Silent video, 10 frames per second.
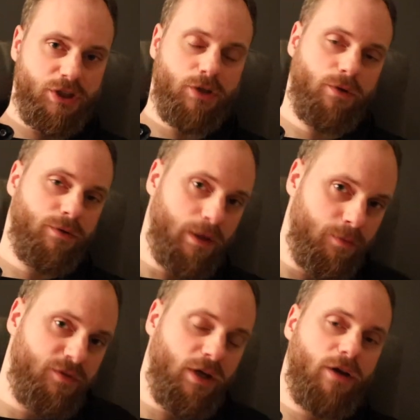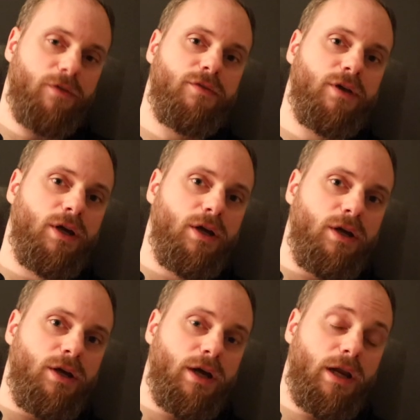children themselves,
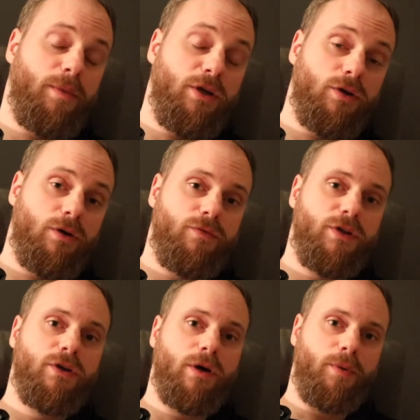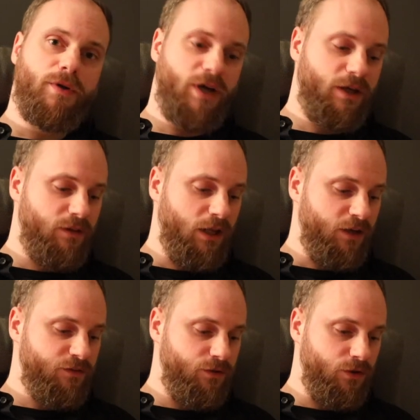and I made a video about that
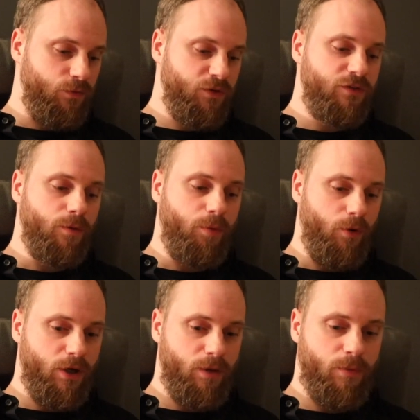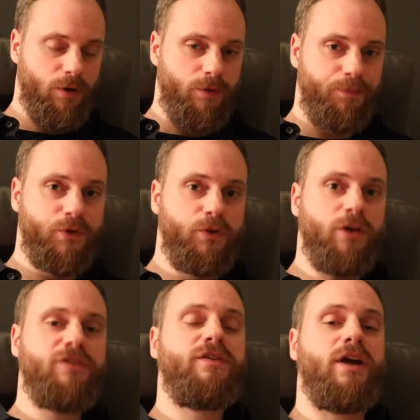last year with the poem Do
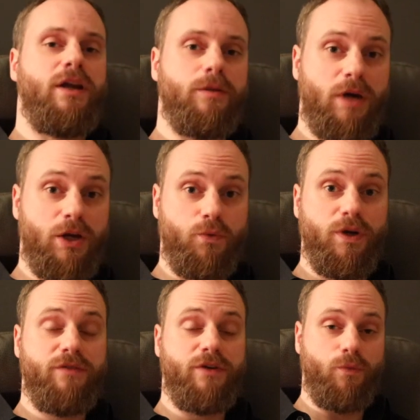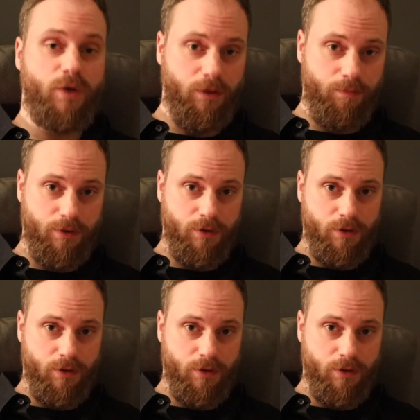Not Stand on My Grave and Weep.